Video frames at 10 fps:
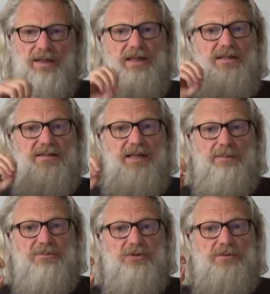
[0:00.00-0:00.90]
In
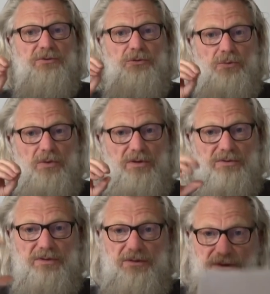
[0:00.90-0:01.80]
times of
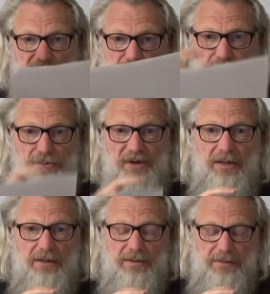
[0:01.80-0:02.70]
drought, they
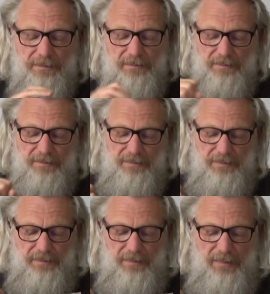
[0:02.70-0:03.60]
shrink
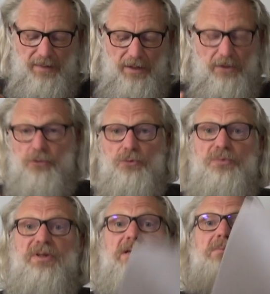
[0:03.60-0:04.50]
to
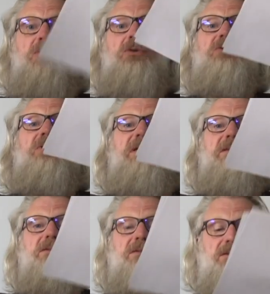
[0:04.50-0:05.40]
re-emerge
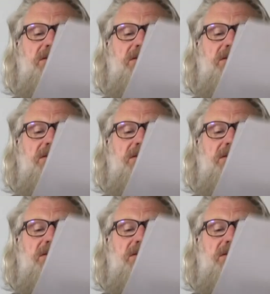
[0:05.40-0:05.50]
later.